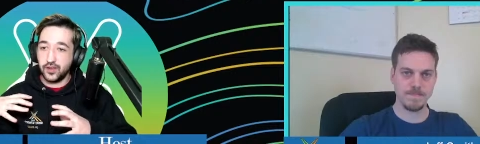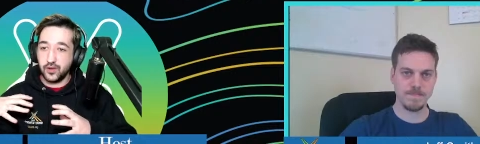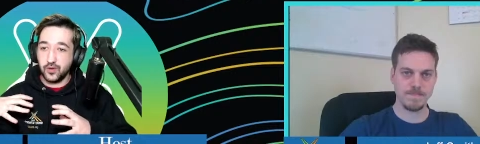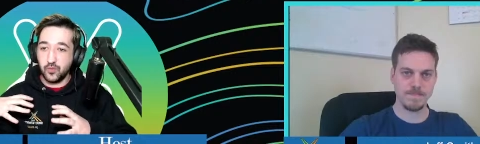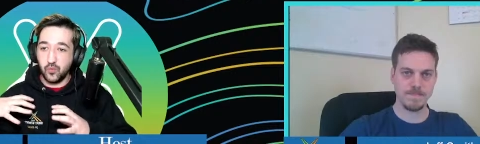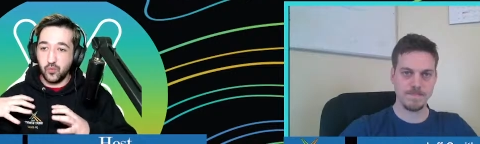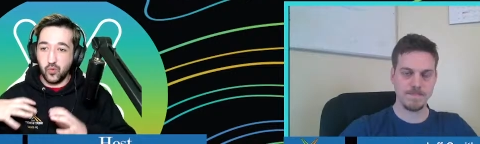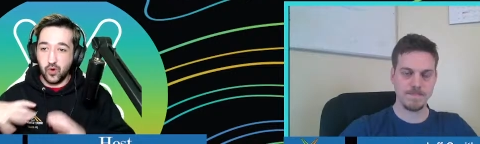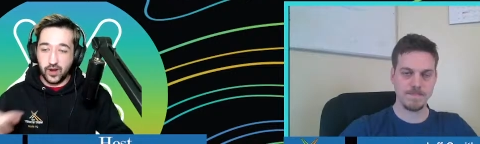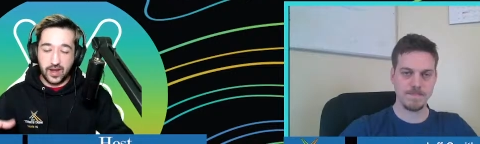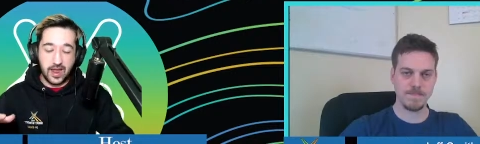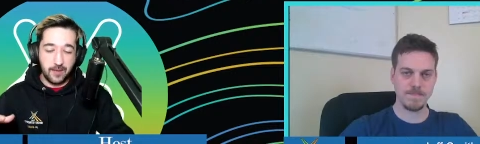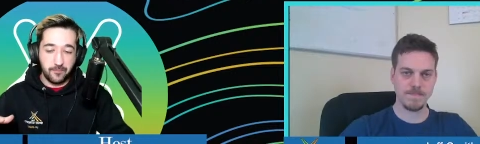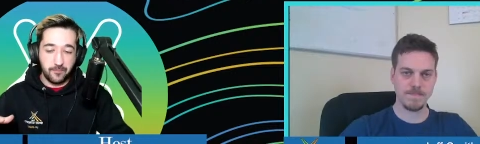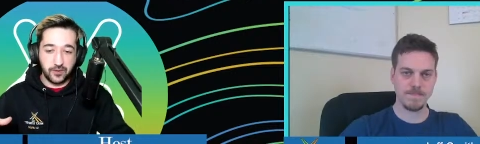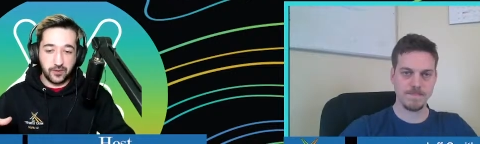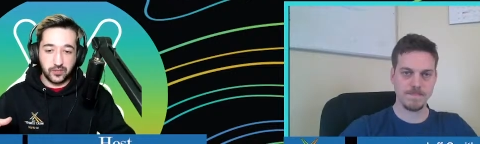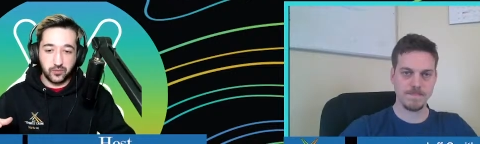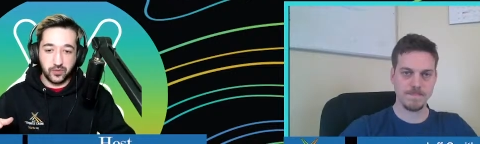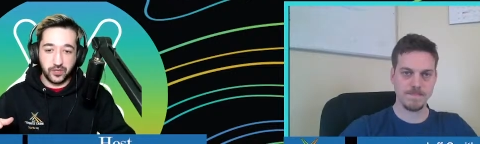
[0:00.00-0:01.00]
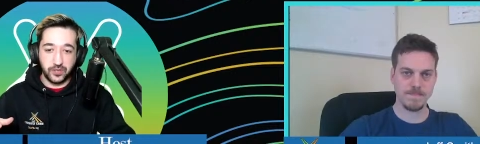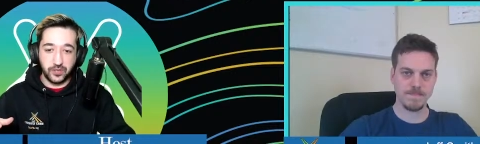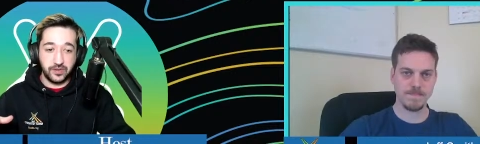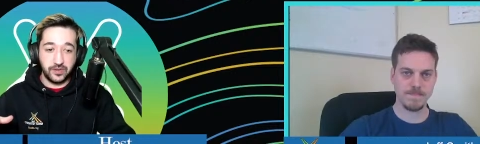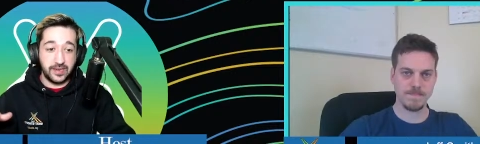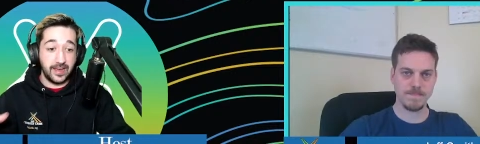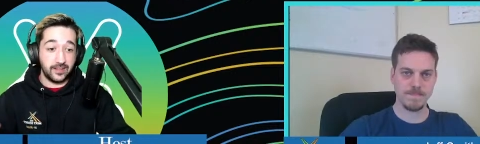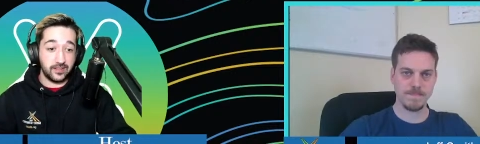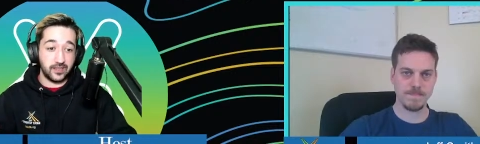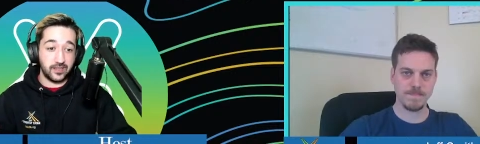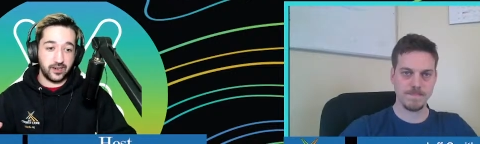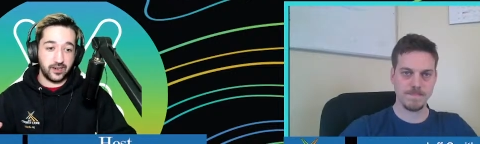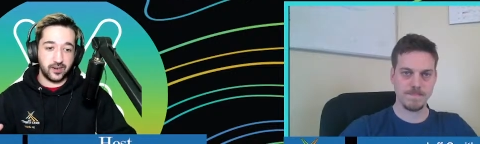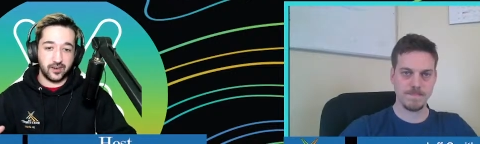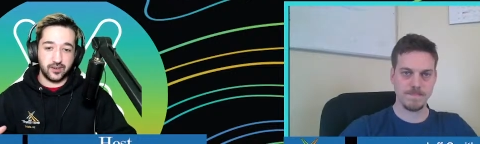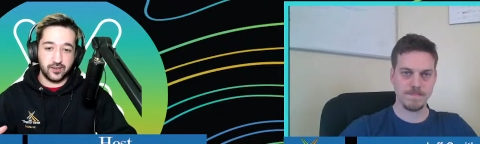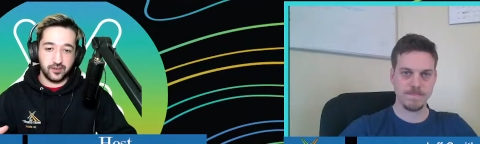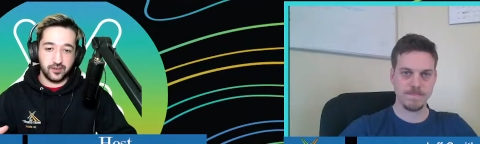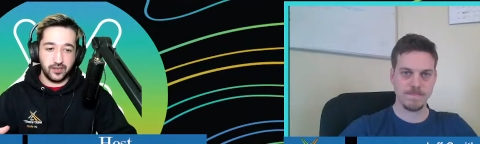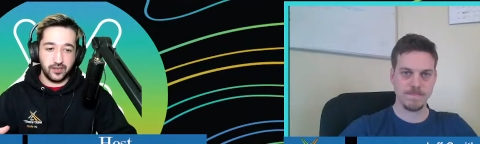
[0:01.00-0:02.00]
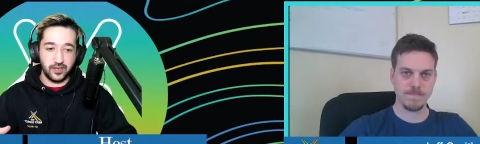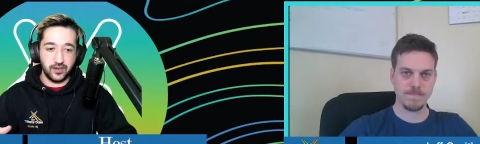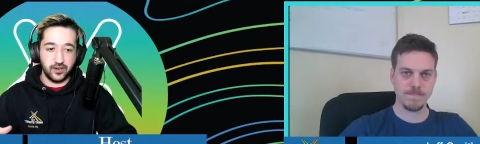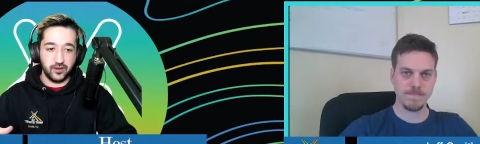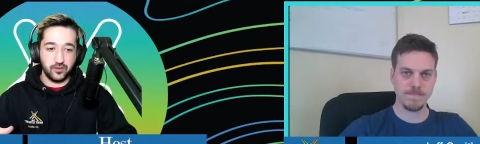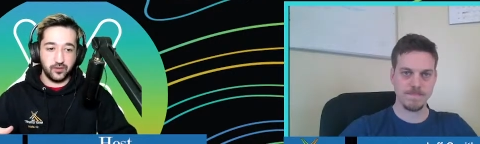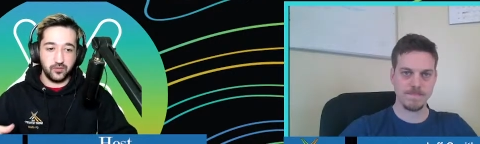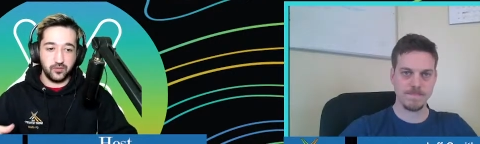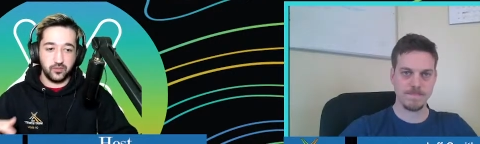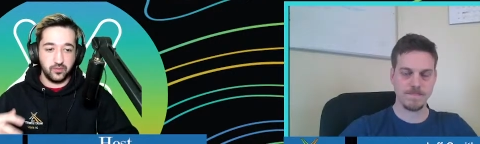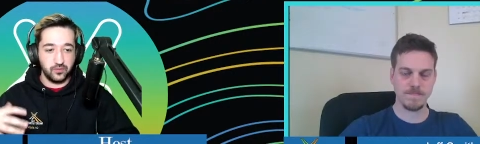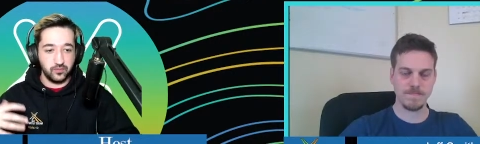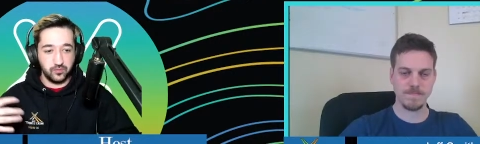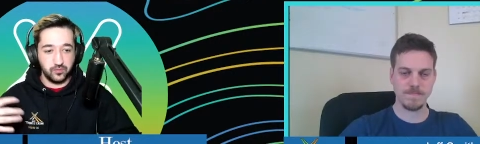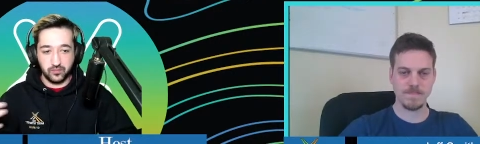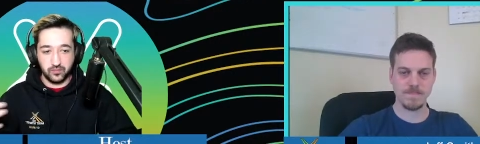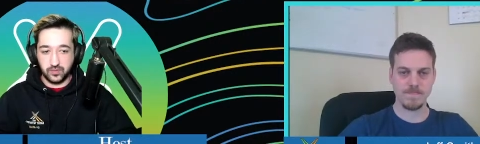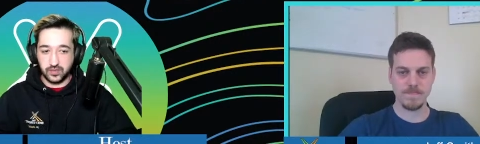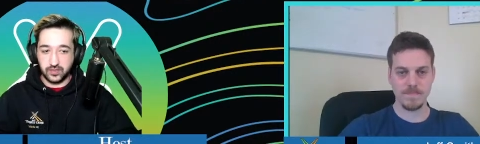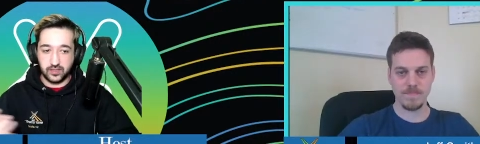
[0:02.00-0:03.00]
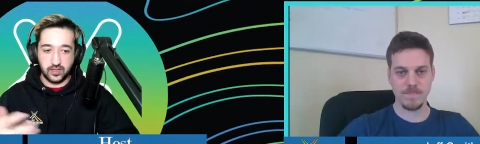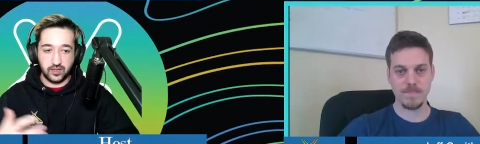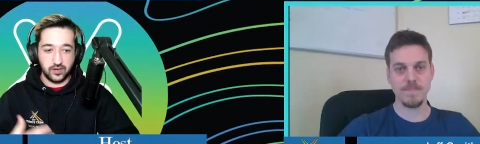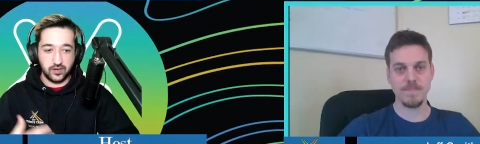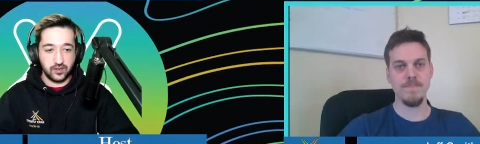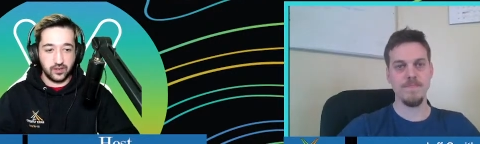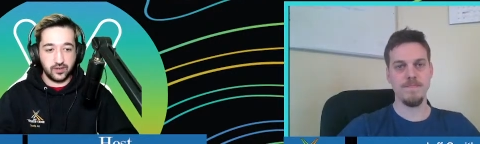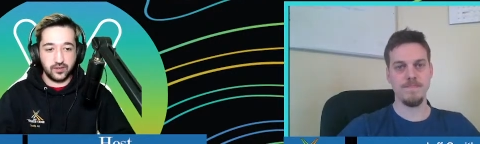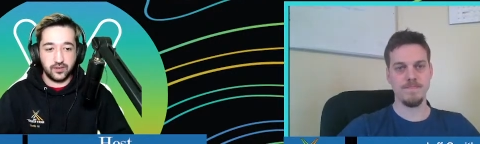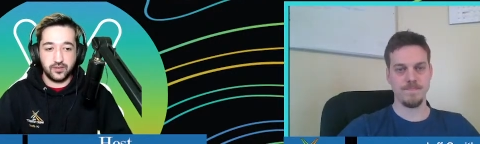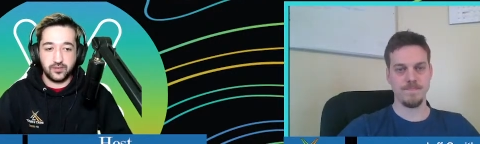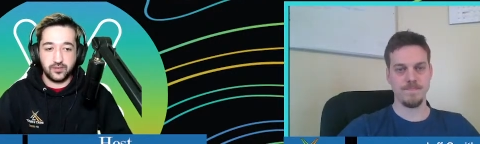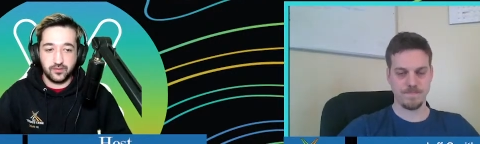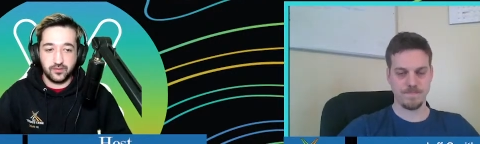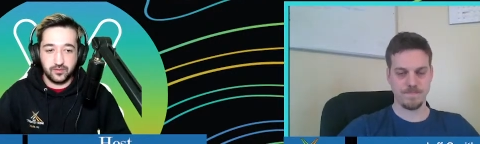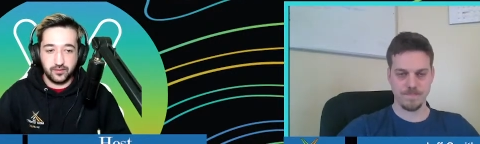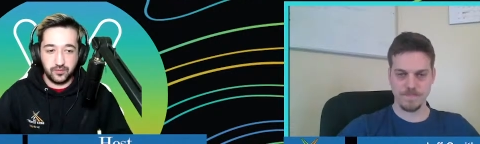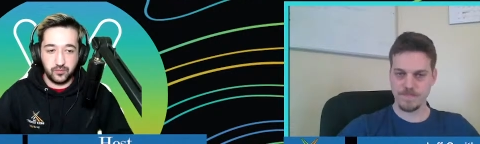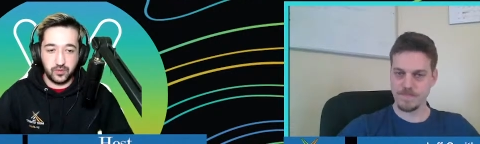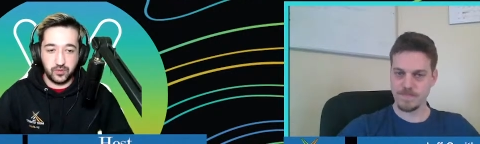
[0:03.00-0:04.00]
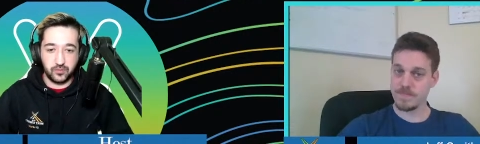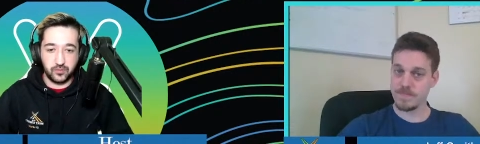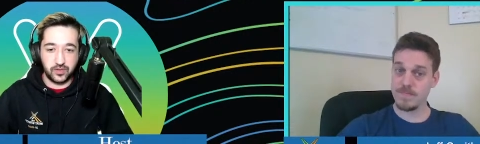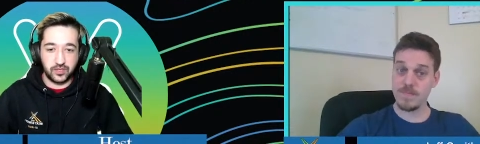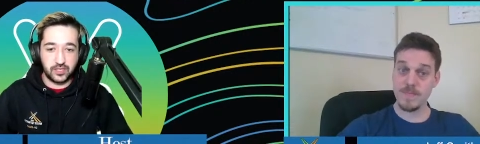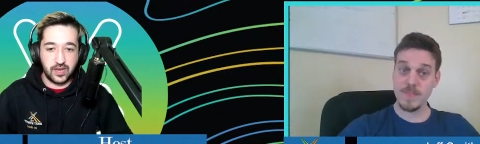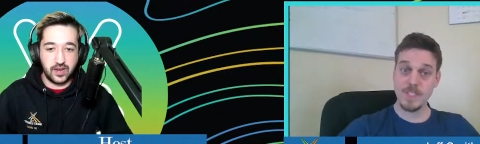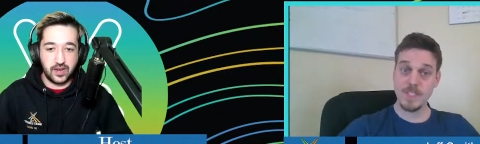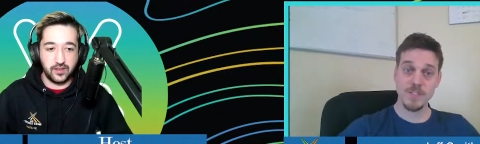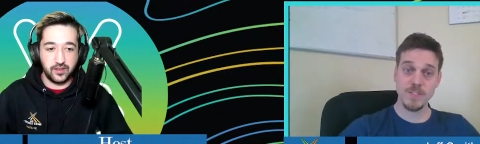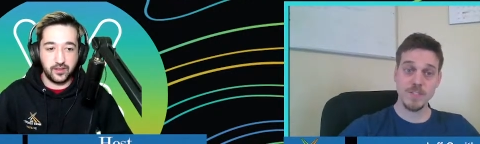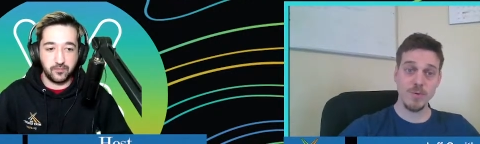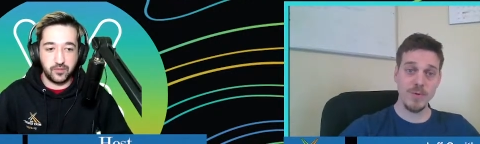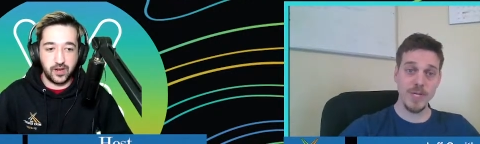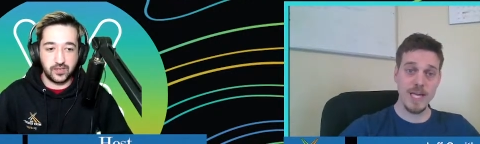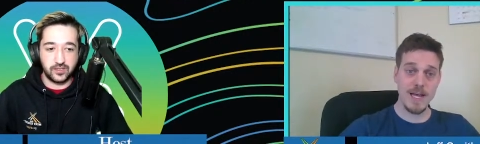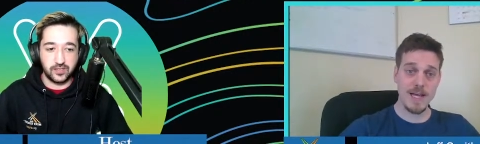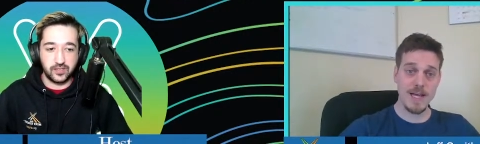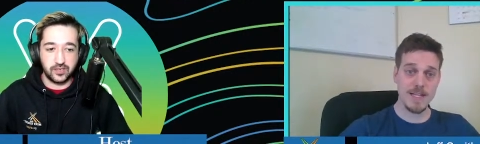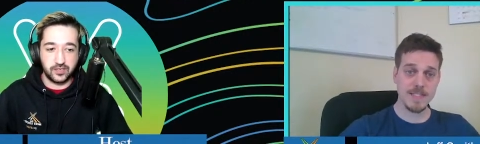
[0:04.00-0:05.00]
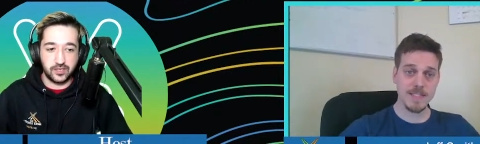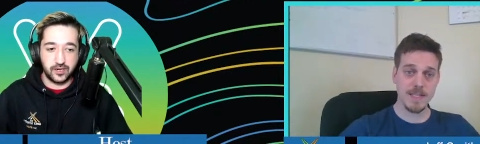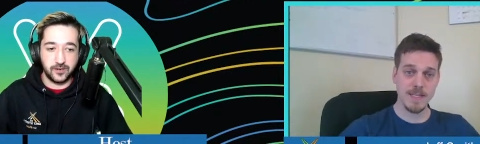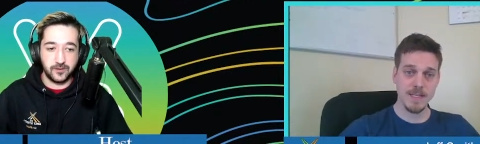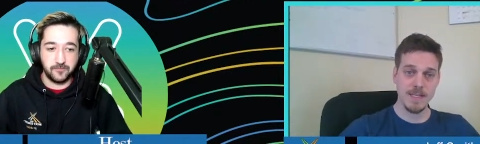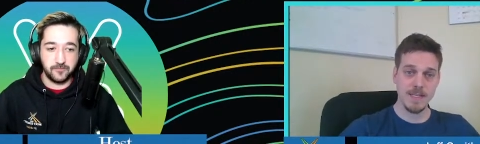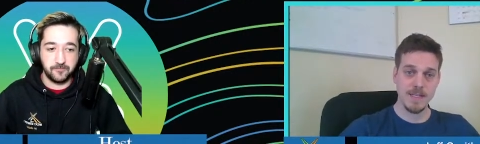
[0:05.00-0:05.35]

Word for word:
Speaker 1: What happens when you get there? You know, who is there? What what's kind of the so process there?